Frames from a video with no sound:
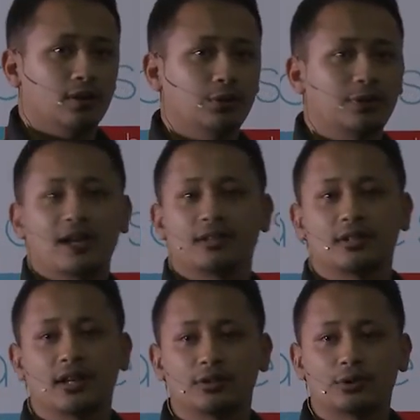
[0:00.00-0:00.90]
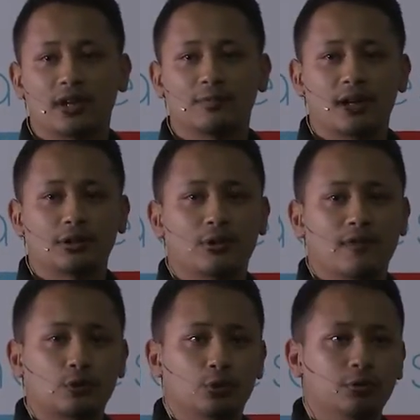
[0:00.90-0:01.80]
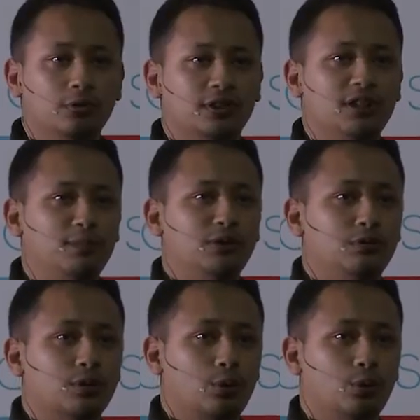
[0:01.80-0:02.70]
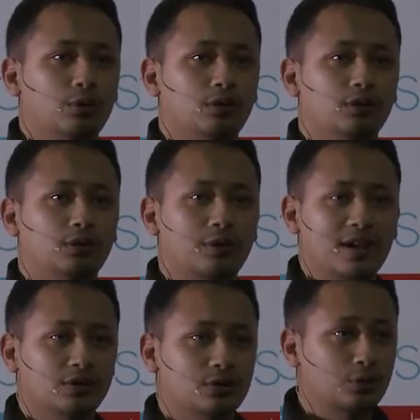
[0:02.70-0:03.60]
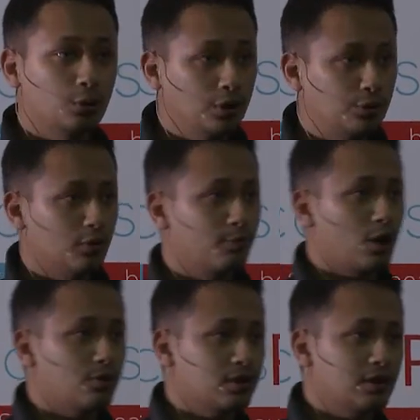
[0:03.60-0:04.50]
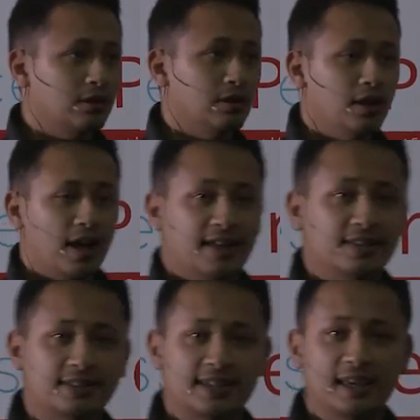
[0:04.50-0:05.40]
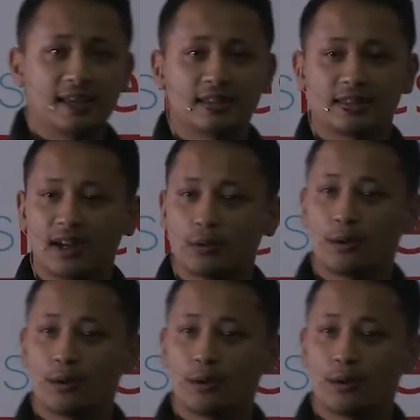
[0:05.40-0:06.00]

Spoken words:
You can't, right? You can't you have to go deep into the code. You can't just go into a browser and say that